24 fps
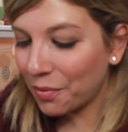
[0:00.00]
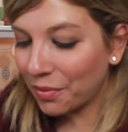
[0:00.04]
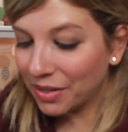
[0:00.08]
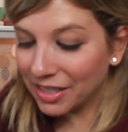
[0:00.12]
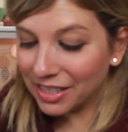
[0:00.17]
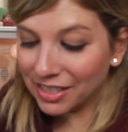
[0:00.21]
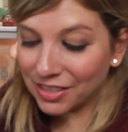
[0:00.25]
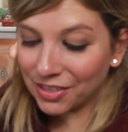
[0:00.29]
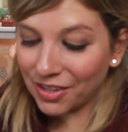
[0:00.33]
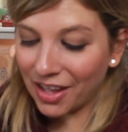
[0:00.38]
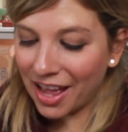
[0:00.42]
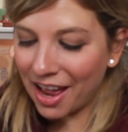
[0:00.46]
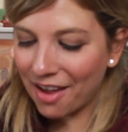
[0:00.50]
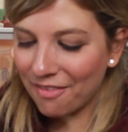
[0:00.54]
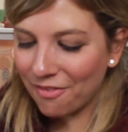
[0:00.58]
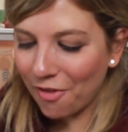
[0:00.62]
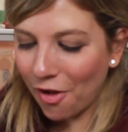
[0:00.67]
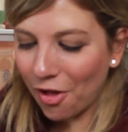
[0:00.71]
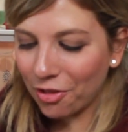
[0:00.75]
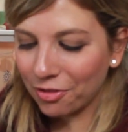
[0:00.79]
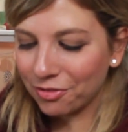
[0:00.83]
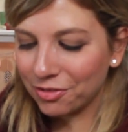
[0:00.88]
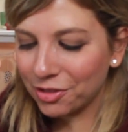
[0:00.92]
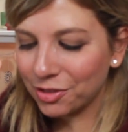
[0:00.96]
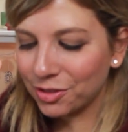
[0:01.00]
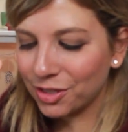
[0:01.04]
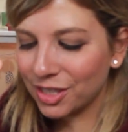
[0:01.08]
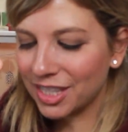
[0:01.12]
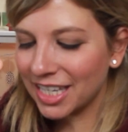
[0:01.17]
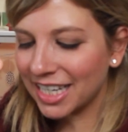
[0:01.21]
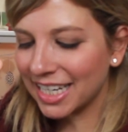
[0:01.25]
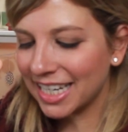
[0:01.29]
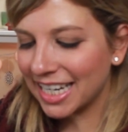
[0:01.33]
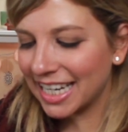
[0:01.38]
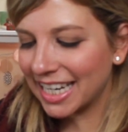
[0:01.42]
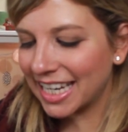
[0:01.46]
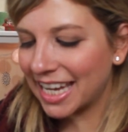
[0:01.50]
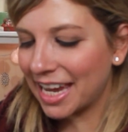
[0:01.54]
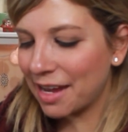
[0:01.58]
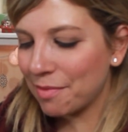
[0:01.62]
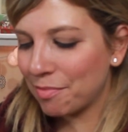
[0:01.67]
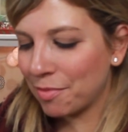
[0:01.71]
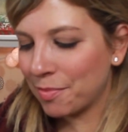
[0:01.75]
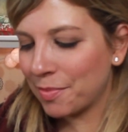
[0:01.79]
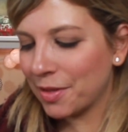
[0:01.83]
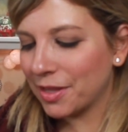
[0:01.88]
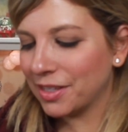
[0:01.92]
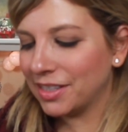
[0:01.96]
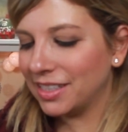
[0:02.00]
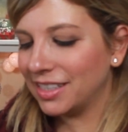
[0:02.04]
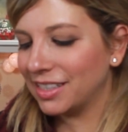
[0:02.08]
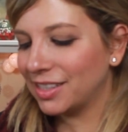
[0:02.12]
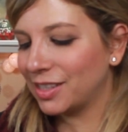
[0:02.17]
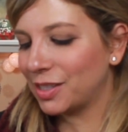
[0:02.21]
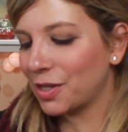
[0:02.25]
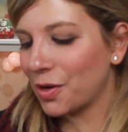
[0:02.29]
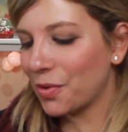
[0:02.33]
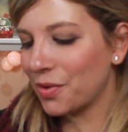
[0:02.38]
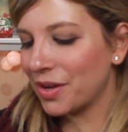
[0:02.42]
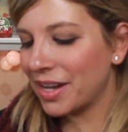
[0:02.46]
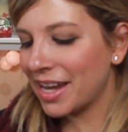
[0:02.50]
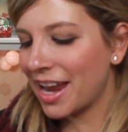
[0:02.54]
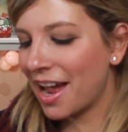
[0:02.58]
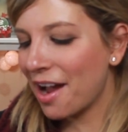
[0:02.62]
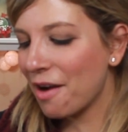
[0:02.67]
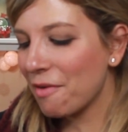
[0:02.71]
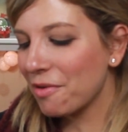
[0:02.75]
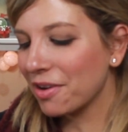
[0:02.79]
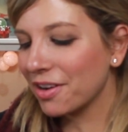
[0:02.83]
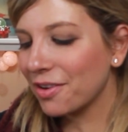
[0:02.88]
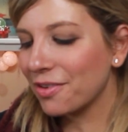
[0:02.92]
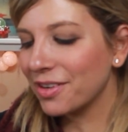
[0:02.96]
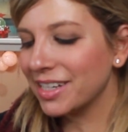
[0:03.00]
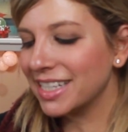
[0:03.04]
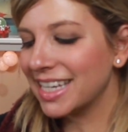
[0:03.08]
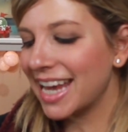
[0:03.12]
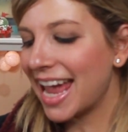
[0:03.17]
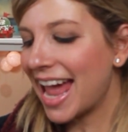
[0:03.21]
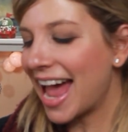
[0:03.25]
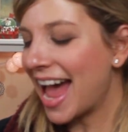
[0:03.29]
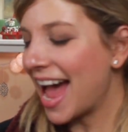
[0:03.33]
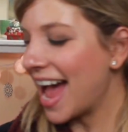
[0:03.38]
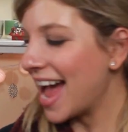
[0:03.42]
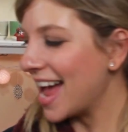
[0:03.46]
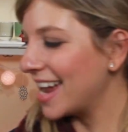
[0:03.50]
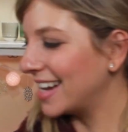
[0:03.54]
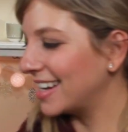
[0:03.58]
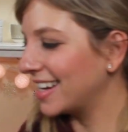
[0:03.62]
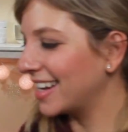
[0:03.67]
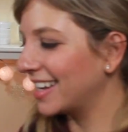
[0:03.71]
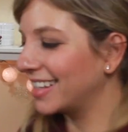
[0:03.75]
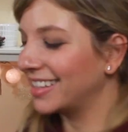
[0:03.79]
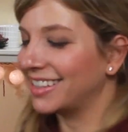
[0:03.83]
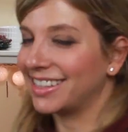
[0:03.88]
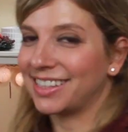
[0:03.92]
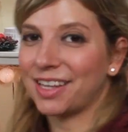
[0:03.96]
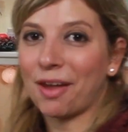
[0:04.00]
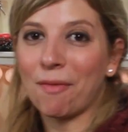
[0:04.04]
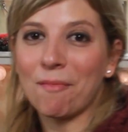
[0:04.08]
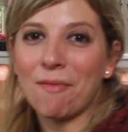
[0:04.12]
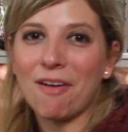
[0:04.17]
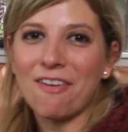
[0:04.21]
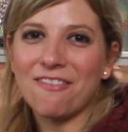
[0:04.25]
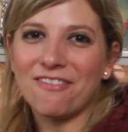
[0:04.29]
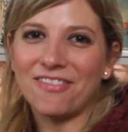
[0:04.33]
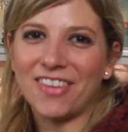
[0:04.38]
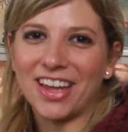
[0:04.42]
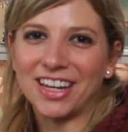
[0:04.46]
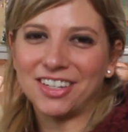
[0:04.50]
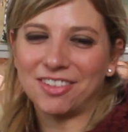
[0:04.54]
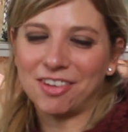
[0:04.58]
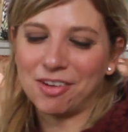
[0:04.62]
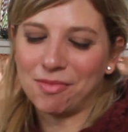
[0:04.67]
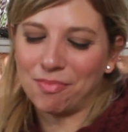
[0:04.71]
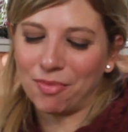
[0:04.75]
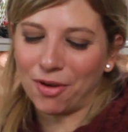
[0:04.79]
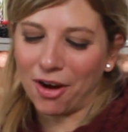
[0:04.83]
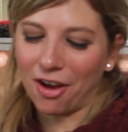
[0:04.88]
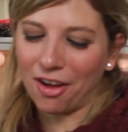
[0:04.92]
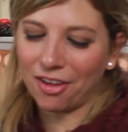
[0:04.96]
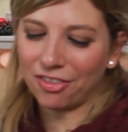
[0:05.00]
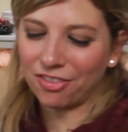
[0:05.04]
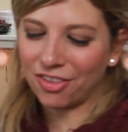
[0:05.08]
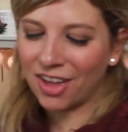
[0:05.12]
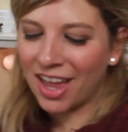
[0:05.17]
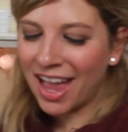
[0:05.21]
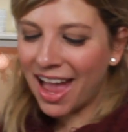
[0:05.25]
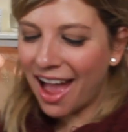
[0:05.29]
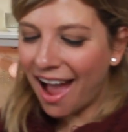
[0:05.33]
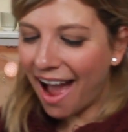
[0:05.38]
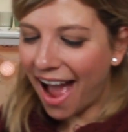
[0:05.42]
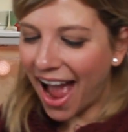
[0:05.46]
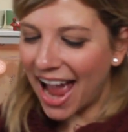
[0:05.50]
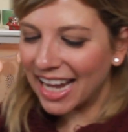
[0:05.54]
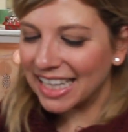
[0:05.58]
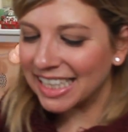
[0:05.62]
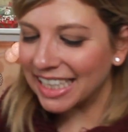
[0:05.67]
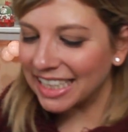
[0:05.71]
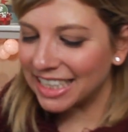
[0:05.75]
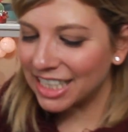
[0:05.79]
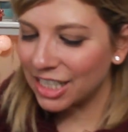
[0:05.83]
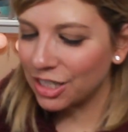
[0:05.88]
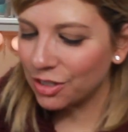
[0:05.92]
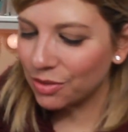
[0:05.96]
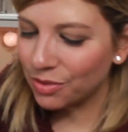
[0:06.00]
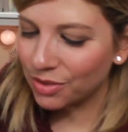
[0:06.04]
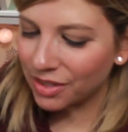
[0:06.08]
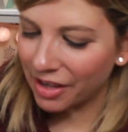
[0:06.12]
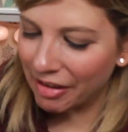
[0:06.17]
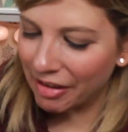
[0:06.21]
we still have all of those thickening capabilities. So now we're going to add some veggie broth. I like to use